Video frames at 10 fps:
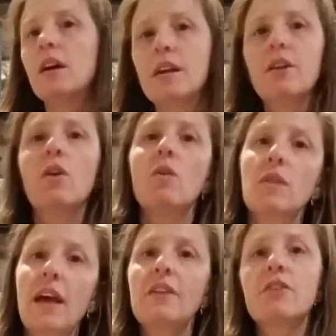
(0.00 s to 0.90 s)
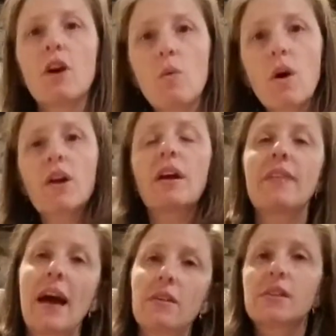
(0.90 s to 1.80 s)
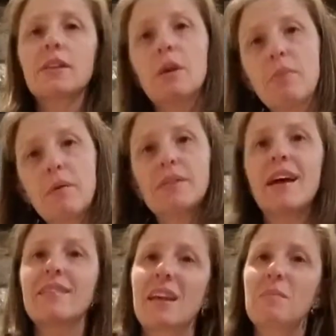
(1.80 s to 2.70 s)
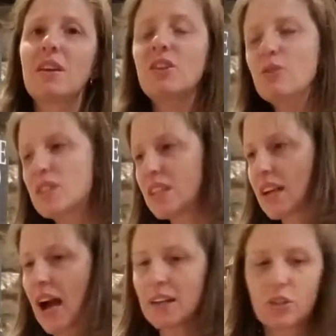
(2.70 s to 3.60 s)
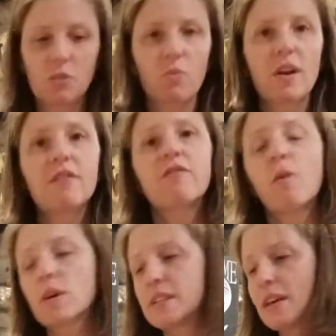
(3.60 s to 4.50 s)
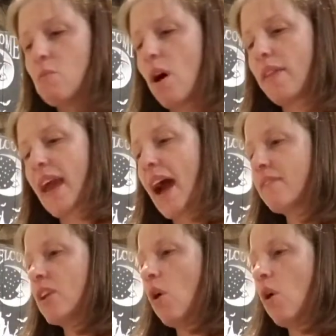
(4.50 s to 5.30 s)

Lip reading: you know, let your dog walk around the house a little bit with that. Let them get used to the costume, reinforce them while they have it